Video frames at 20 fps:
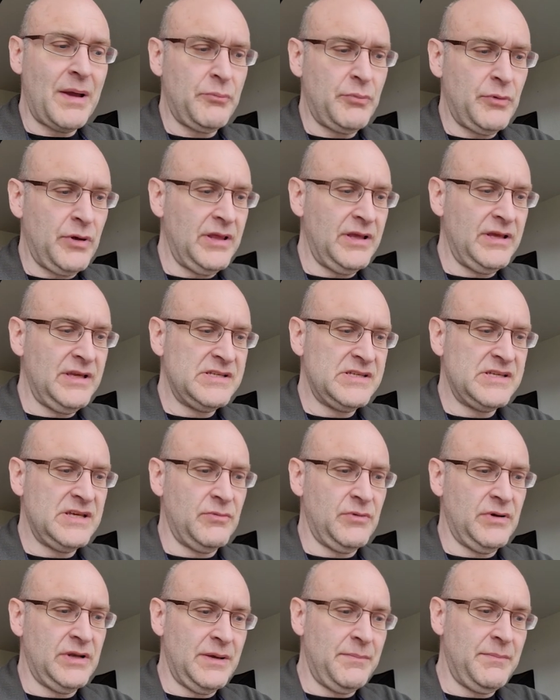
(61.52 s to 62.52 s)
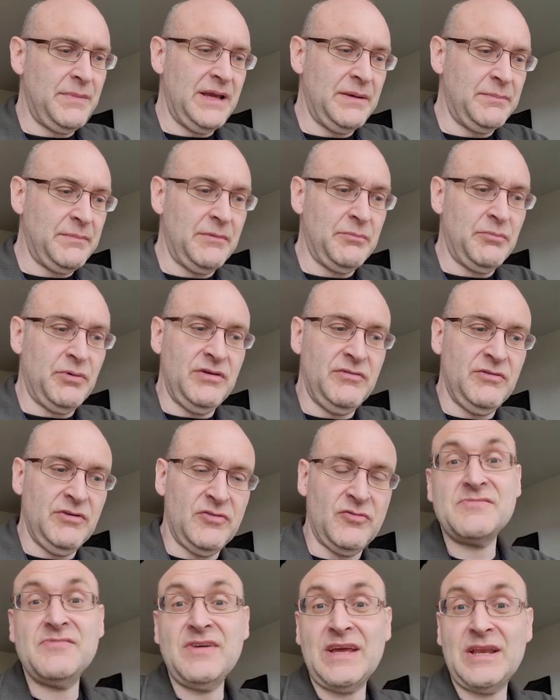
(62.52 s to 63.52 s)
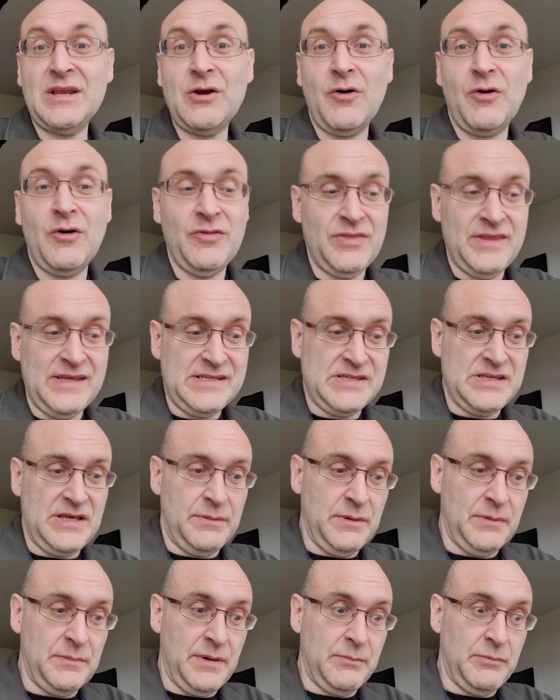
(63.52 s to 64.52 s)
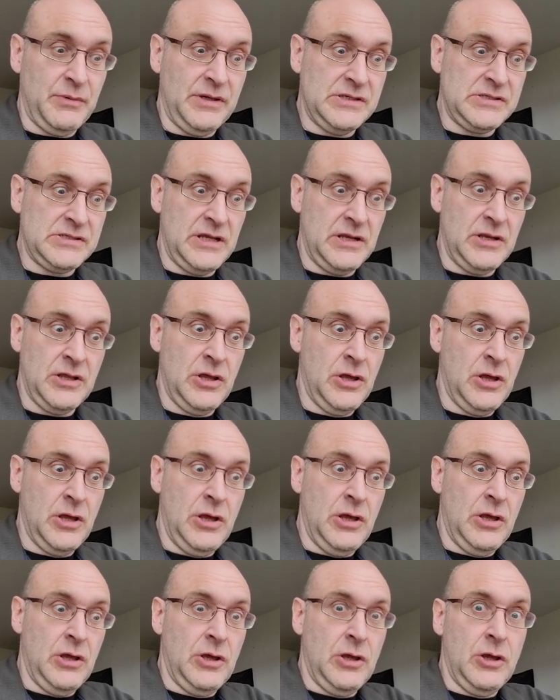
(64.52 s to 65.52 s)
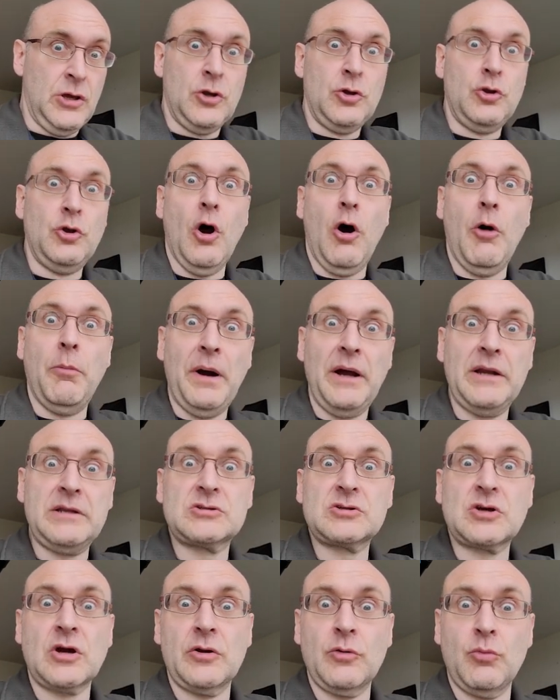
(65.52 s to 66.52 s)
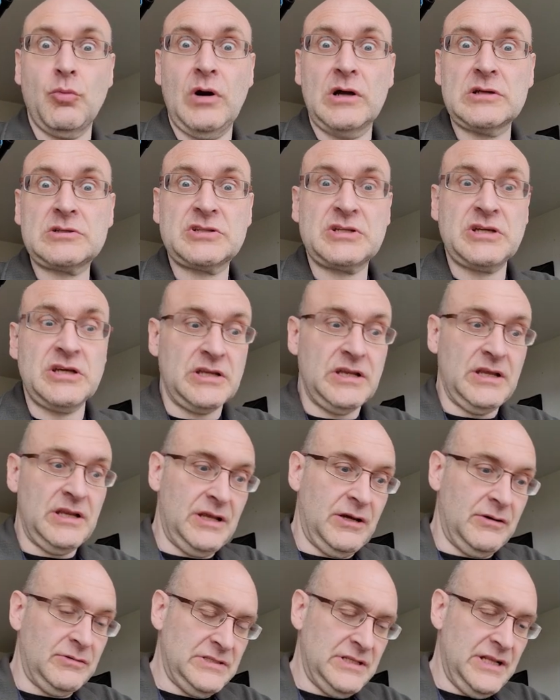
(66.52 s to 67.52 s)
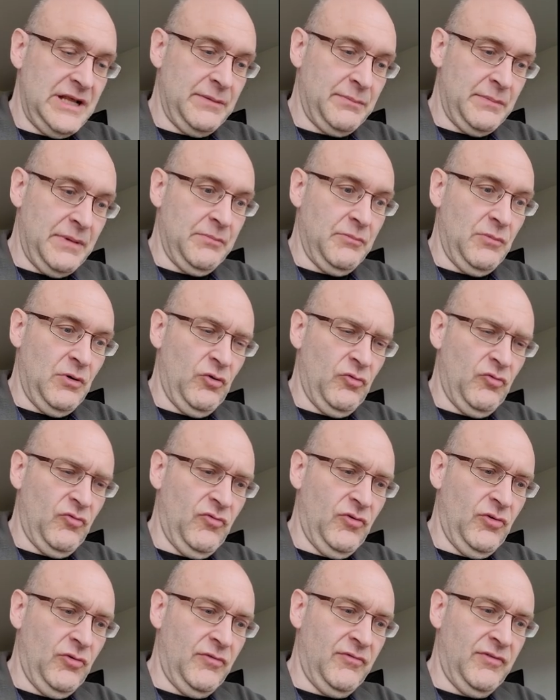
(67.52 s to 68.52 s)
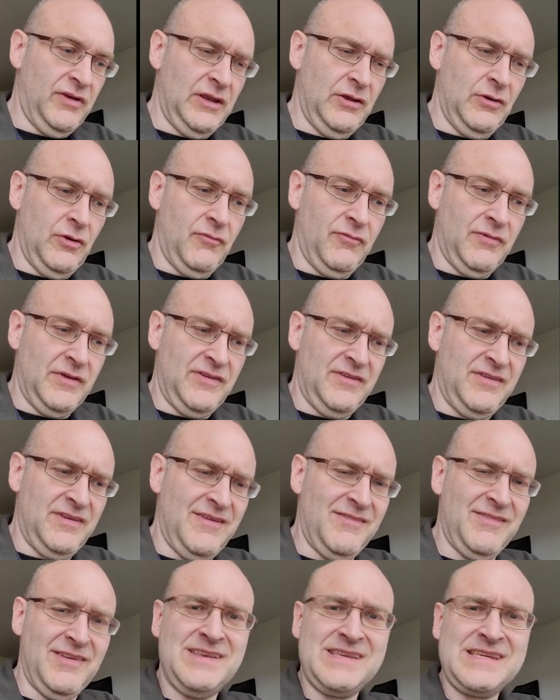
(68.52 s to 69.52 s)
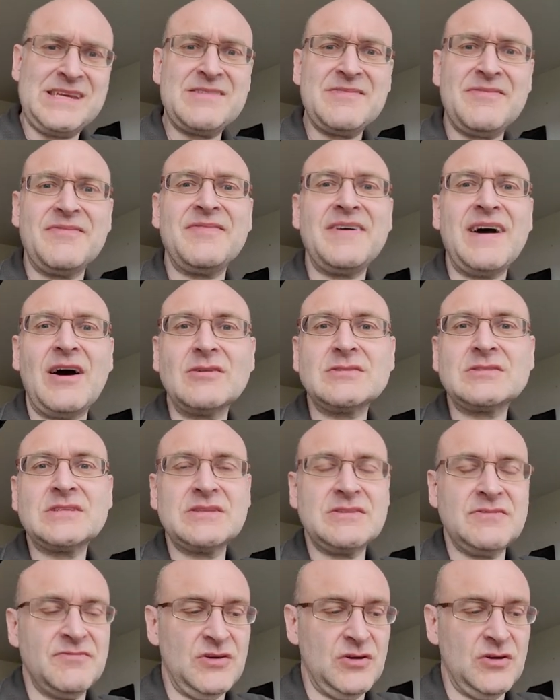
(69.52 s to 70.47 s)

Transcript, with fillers: brother, he said when I made my previous video on this topic, my brother said, nobody's gonna watch it. And now it's like my most viewed video with 70,000